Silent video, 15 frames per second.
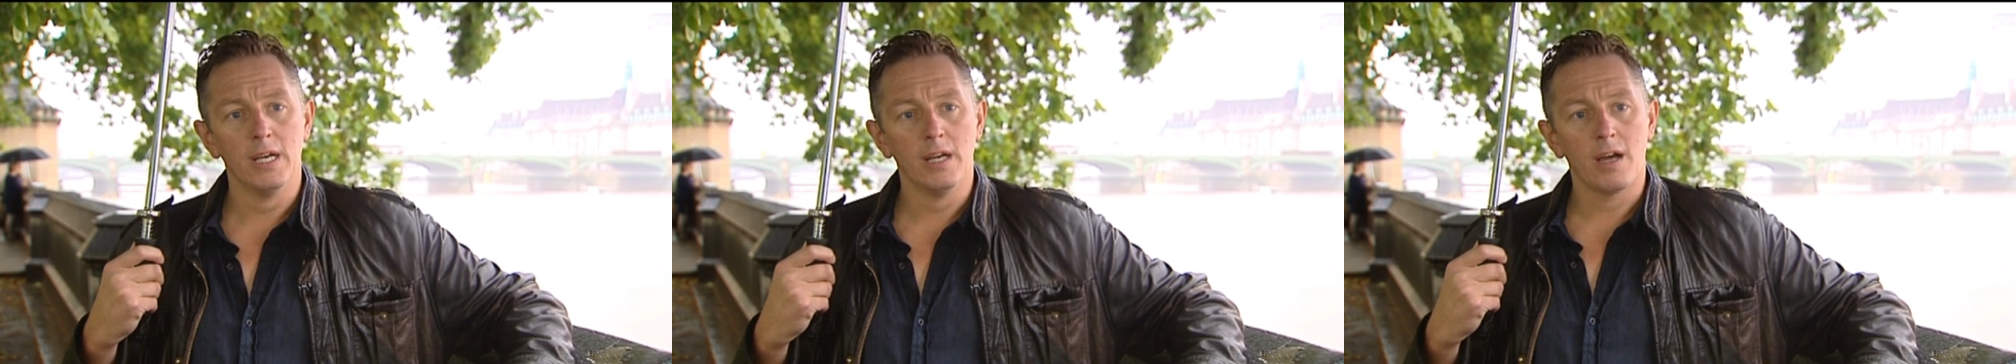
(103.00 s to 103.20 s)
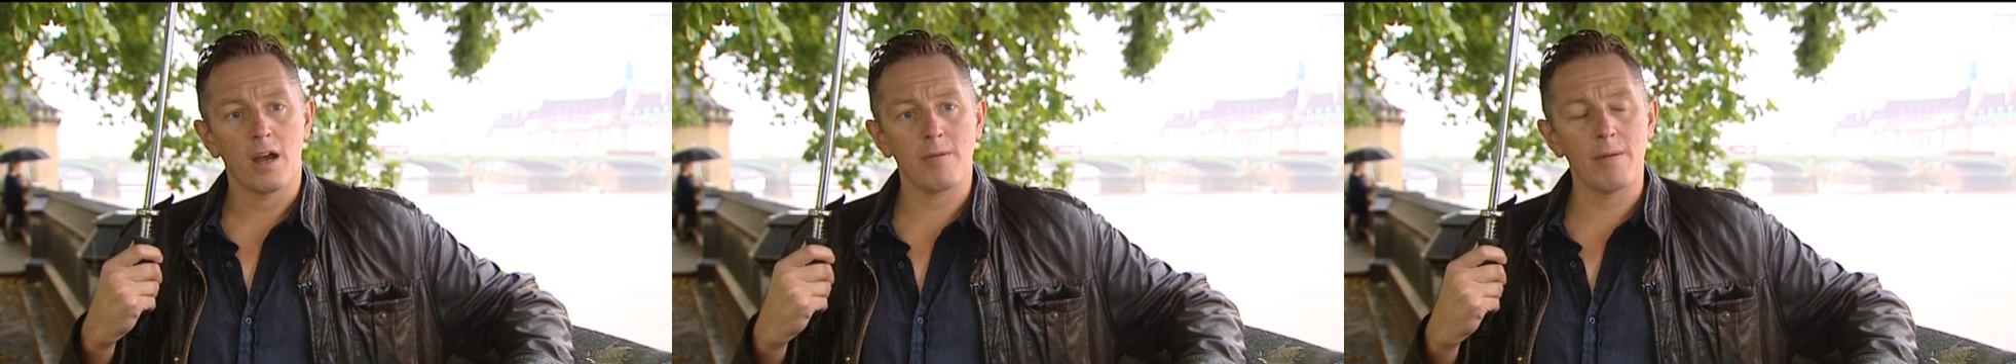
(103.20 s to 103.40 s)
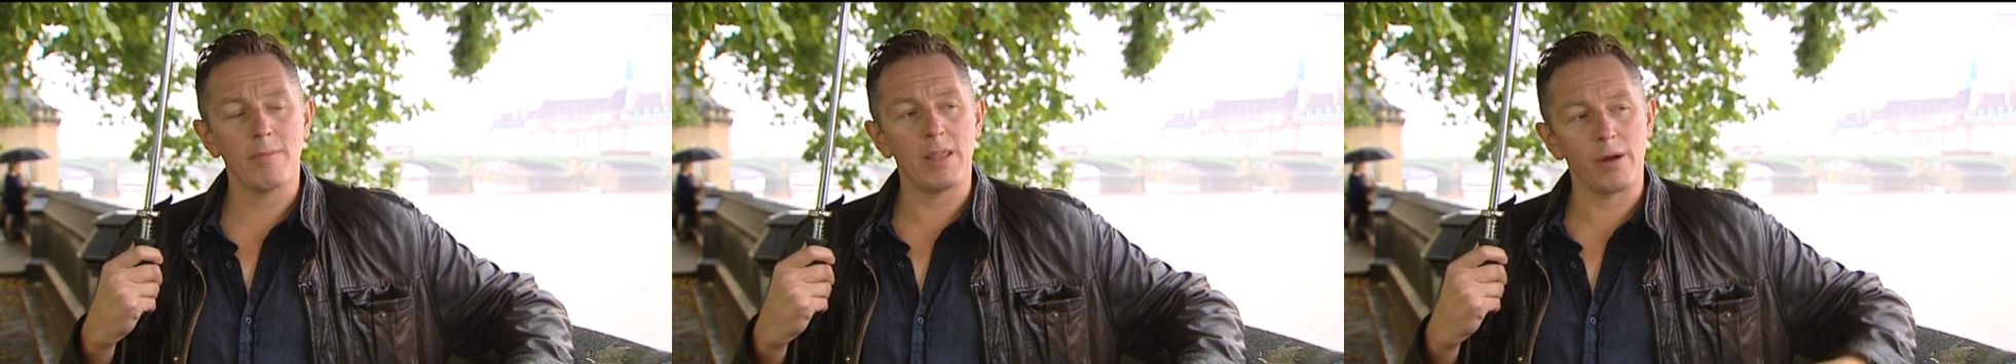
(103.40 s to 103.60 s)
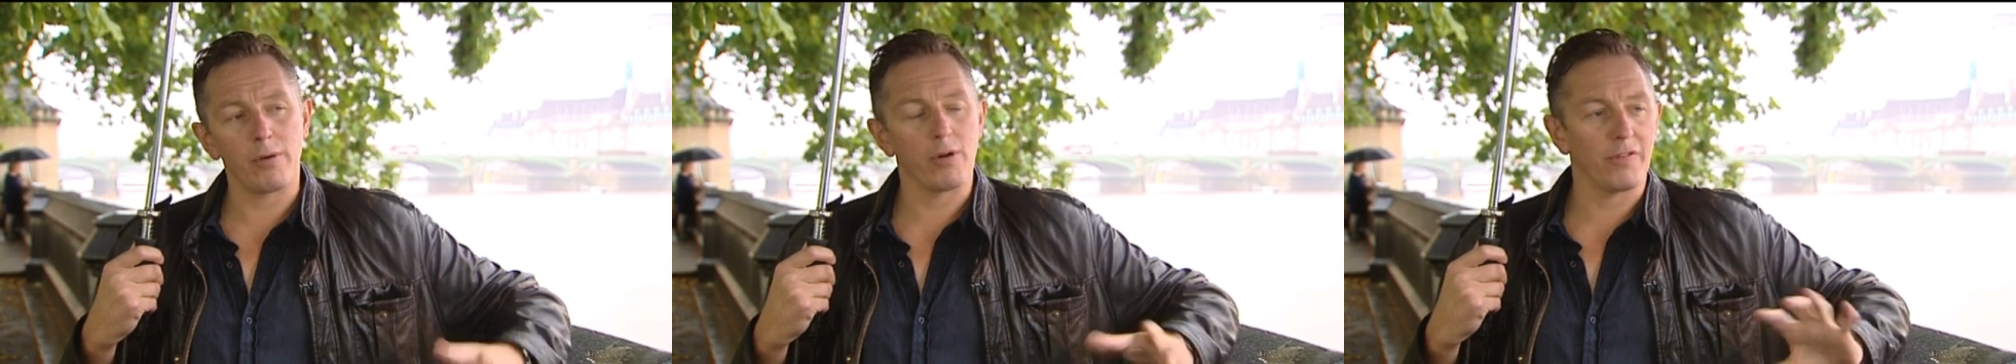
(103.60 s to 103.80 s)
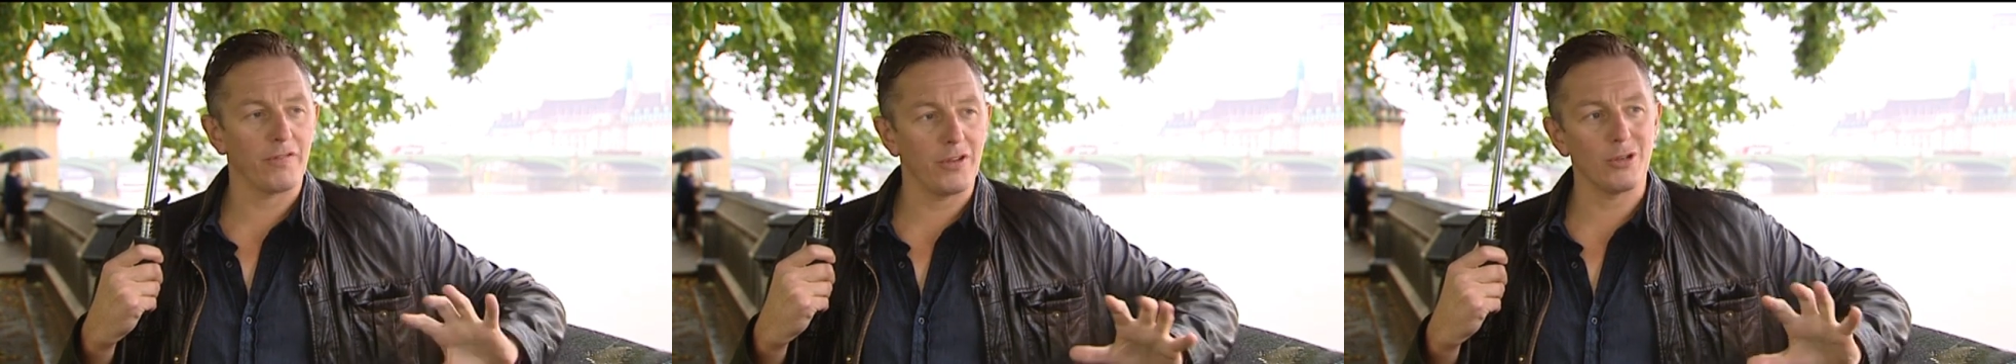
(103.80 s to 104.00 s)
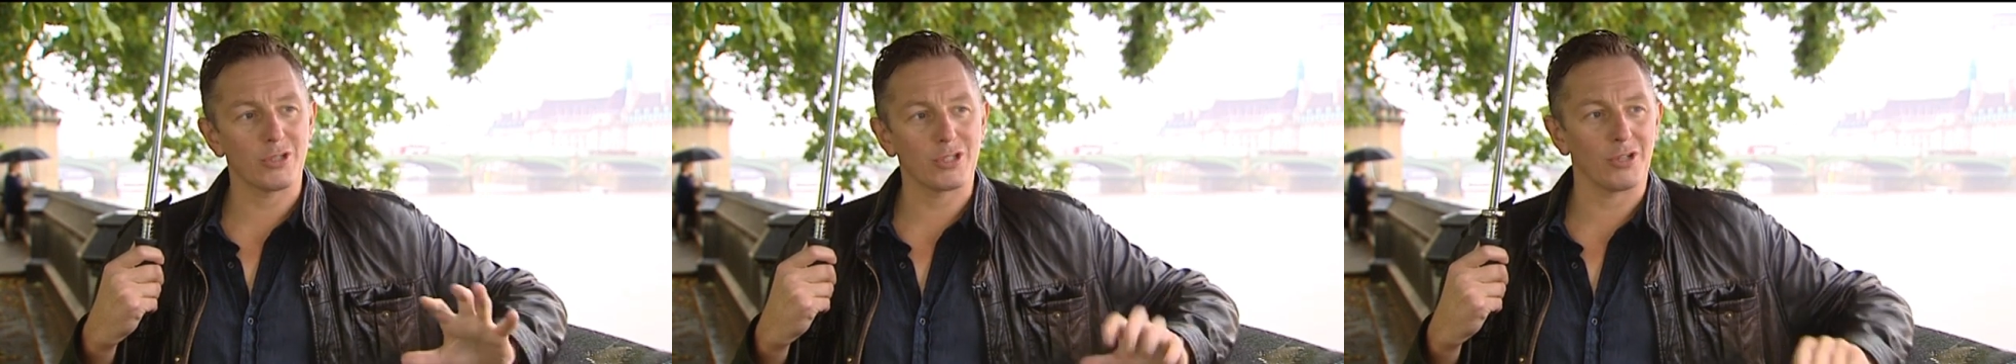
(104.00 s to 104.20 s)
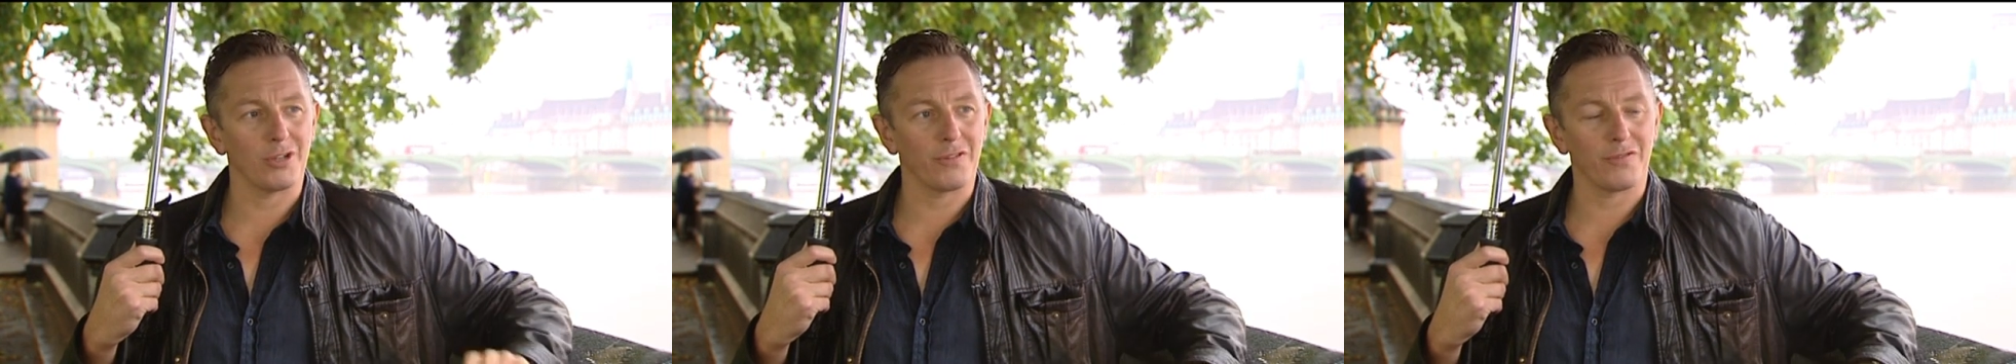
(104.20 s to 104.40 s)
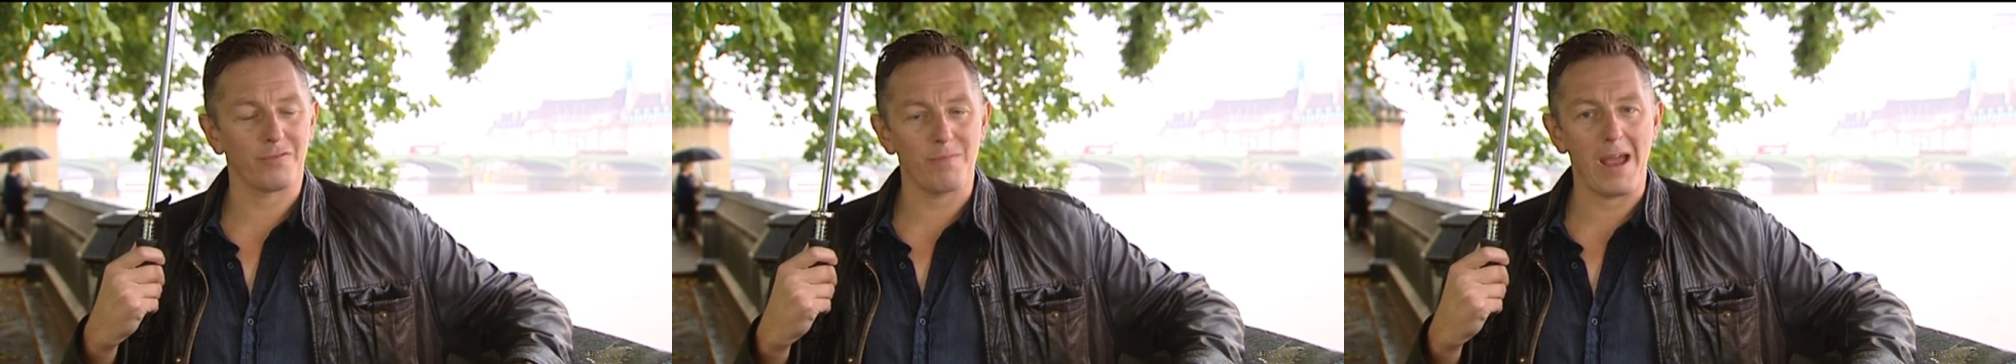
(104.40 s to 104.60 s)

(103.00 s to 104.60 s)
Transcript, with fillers: I remember there were a few sort of